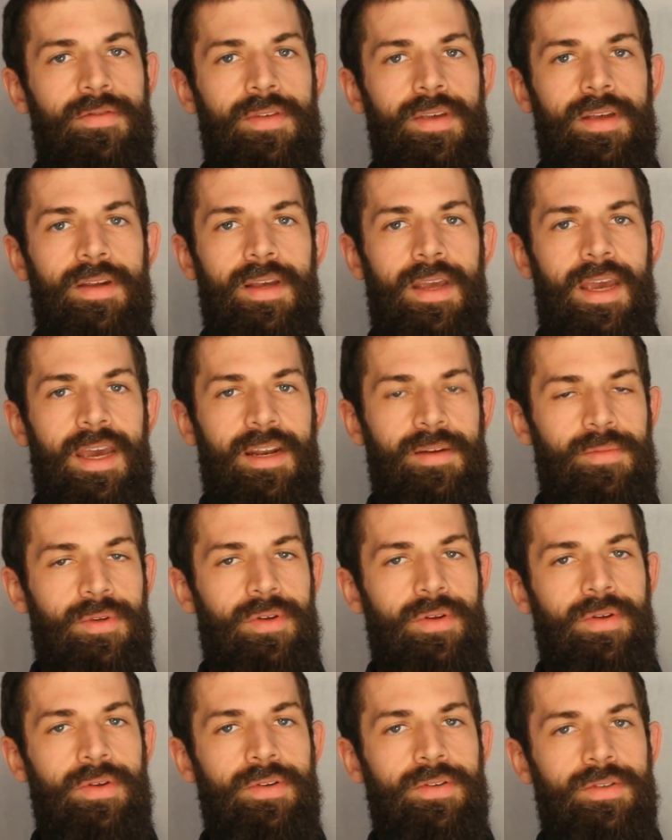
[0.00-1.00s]
that
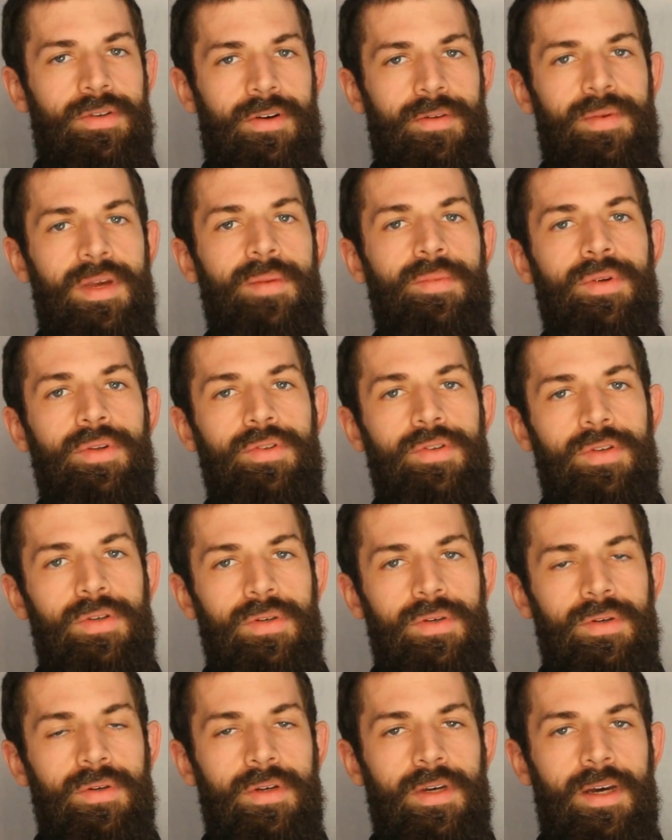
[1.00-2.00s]
animals are people
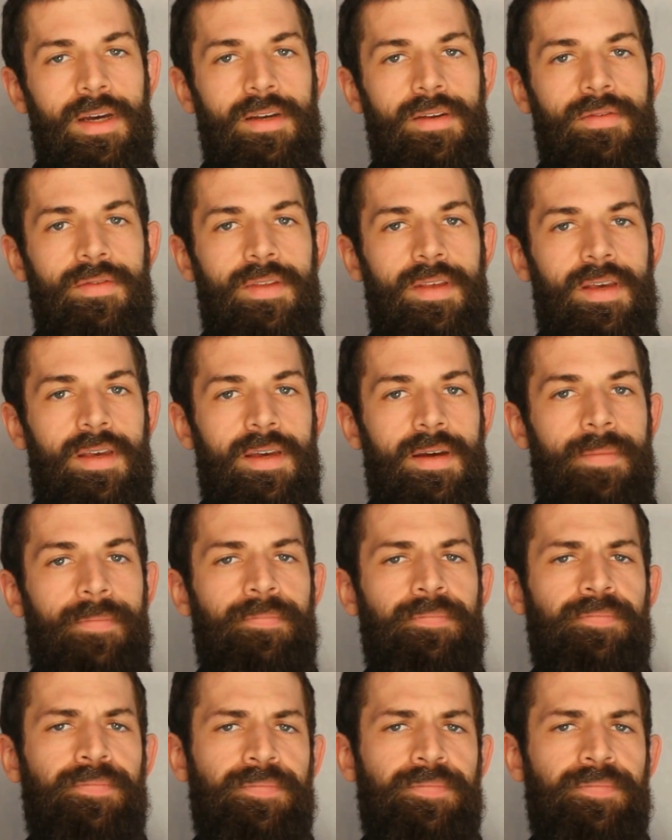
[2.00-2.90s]
too, kind of thing,